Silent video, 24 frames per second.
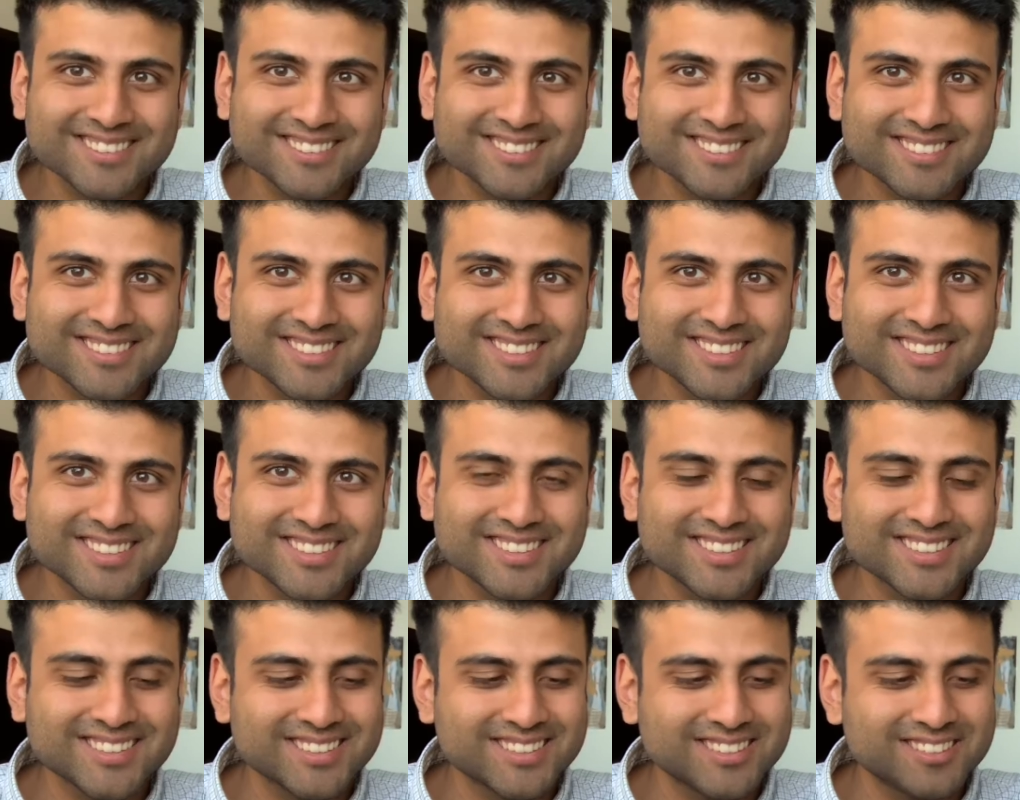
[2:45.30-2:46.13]

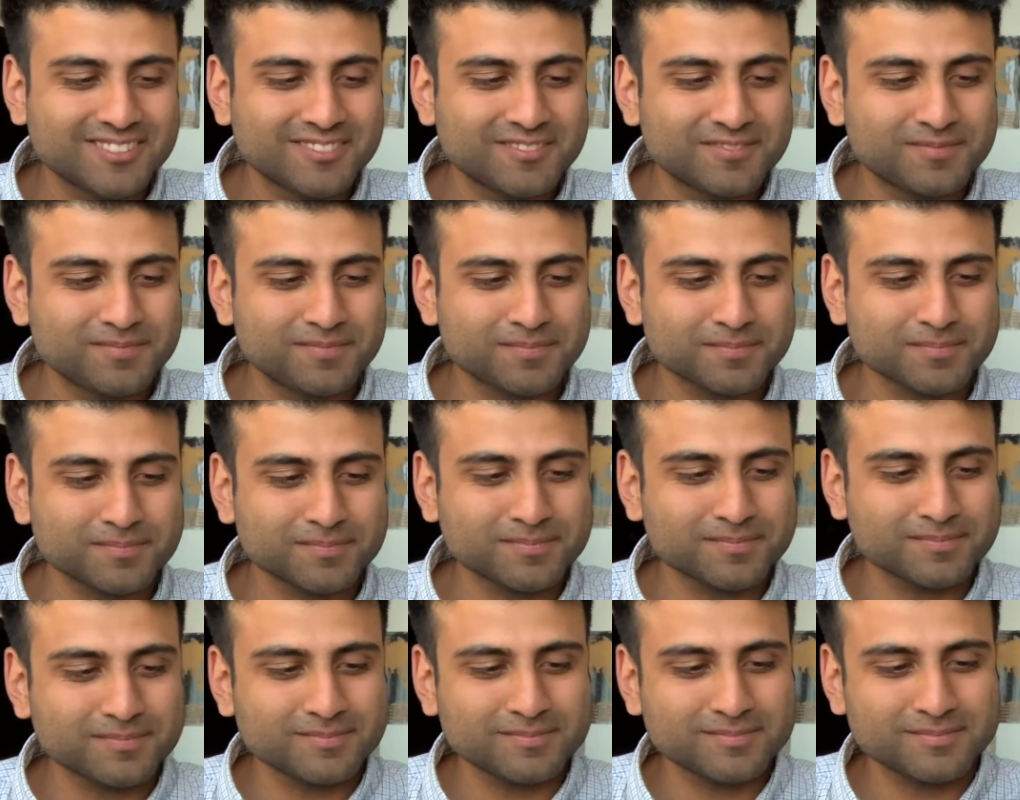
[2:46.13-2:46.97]

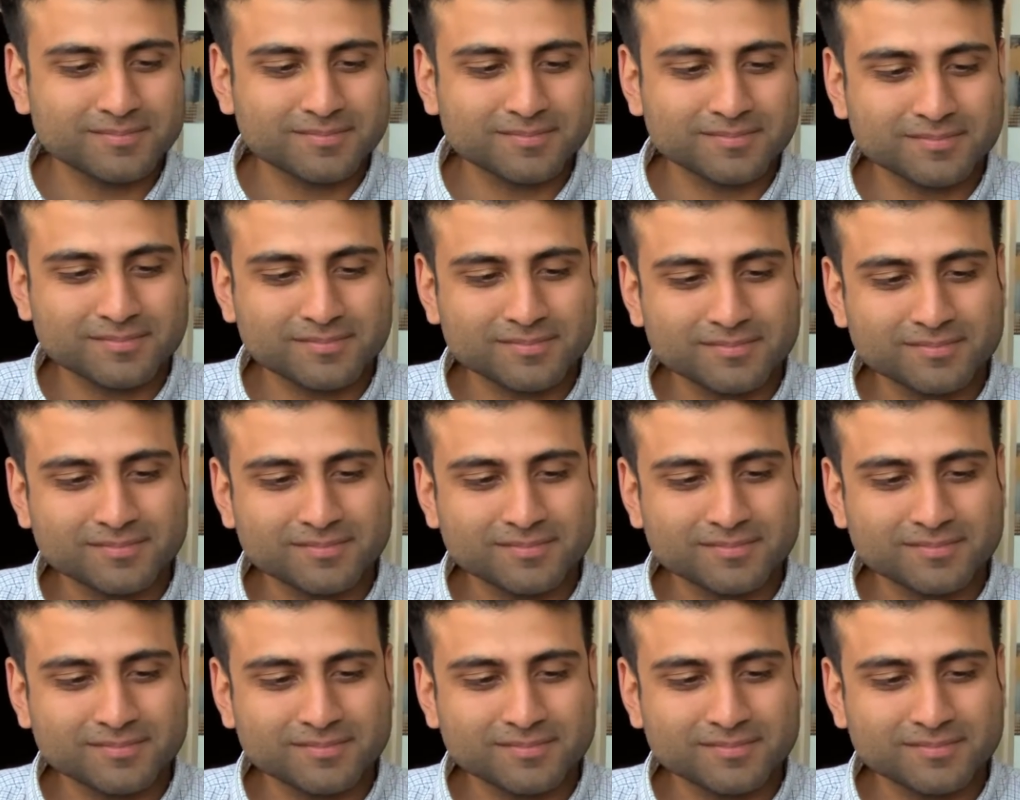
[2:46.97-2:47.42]
[no speech]